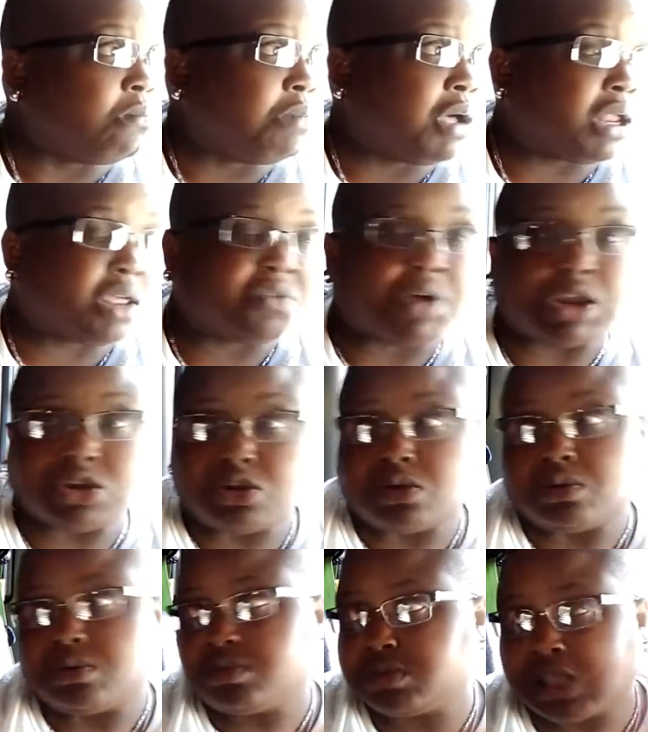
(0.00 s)
But if I
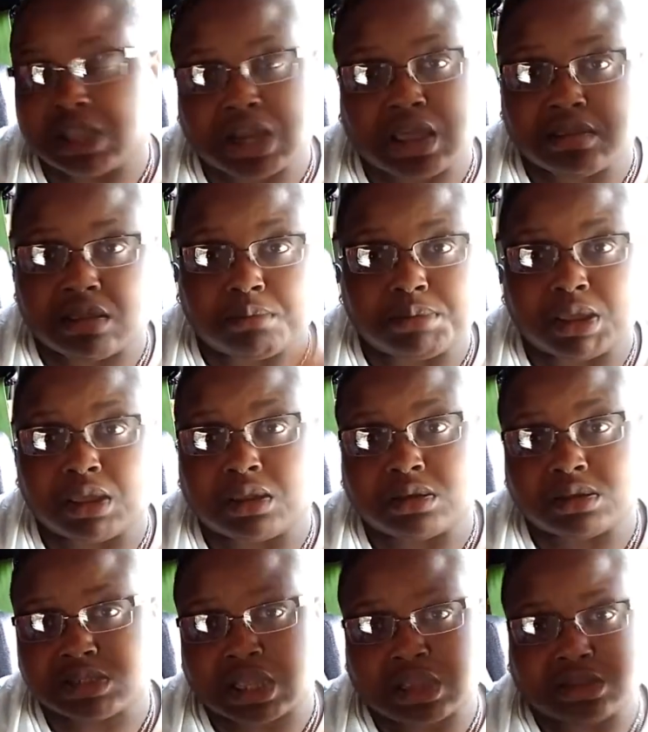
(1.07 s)
do, they can have that van.
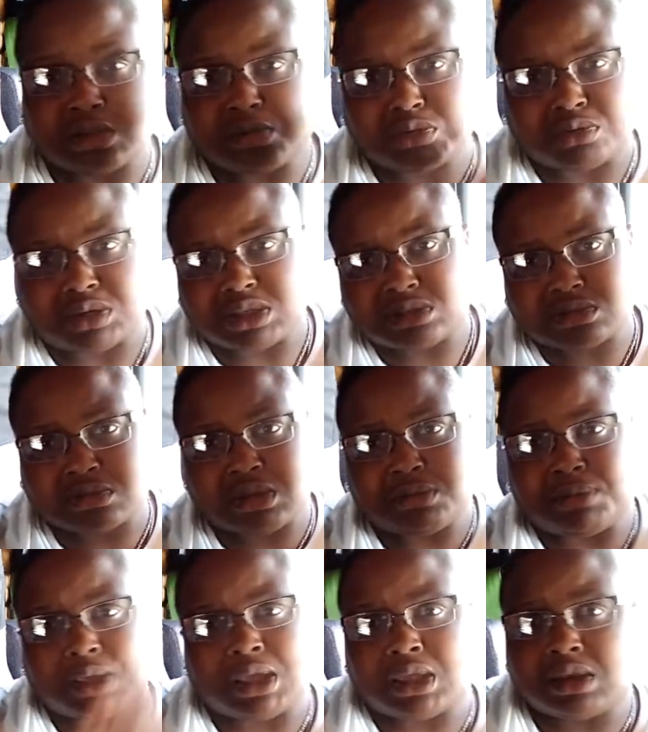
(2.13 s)
It's like a little three three
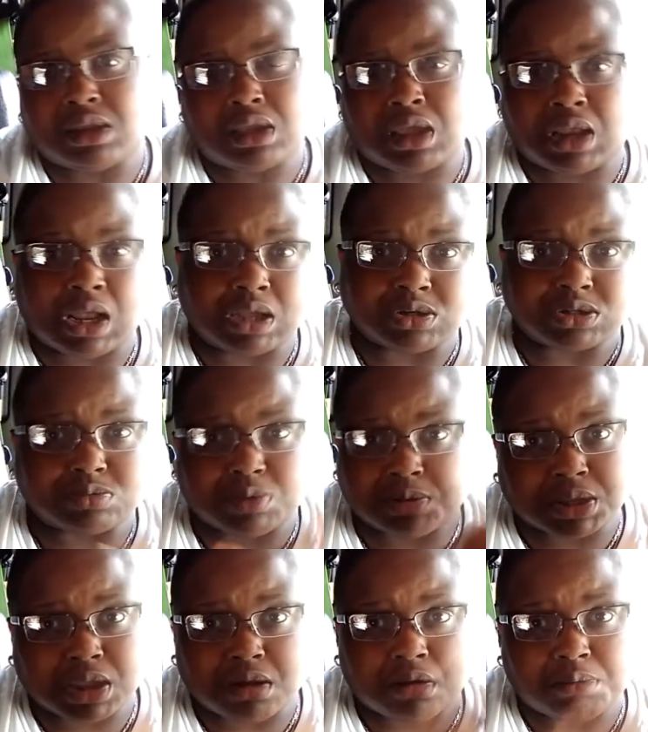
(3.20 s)
van, and I'll just be
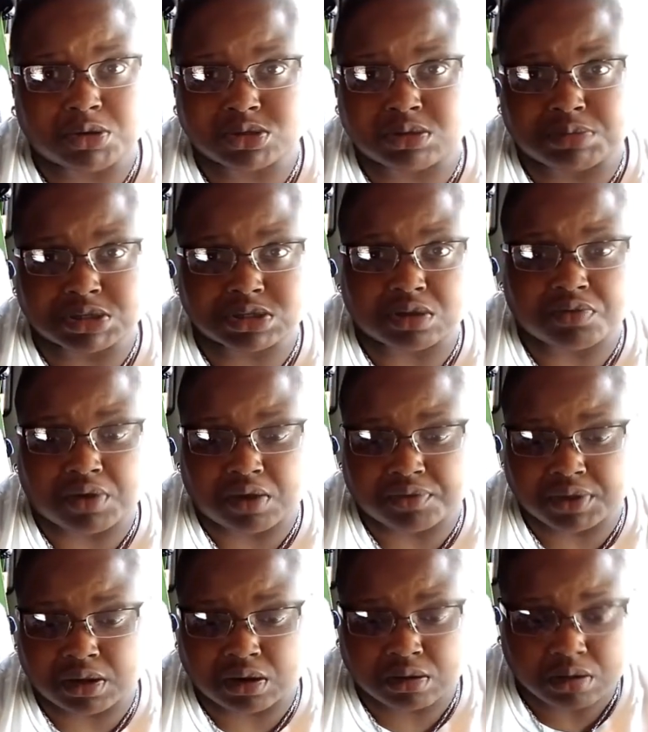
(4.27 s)
able to carry most of my stuff
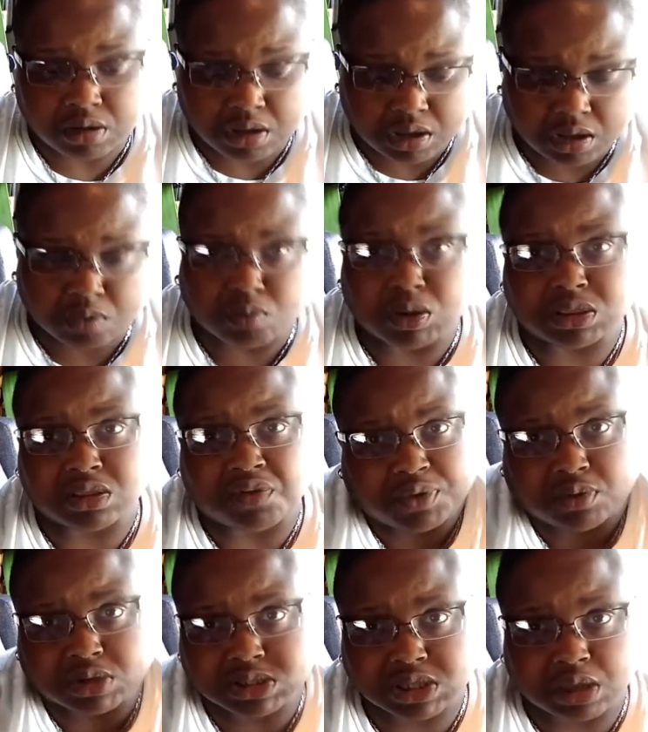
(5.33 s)
off of here, with a
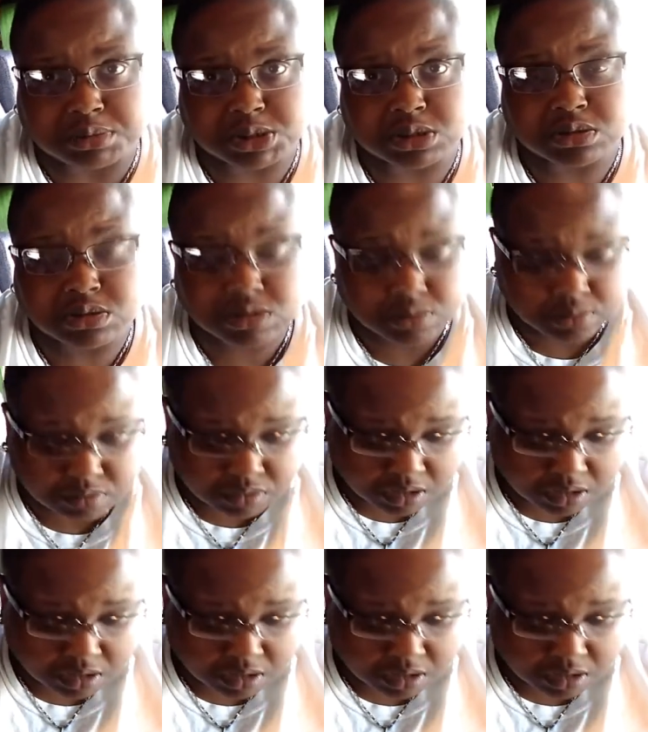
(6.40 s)
few exceptions.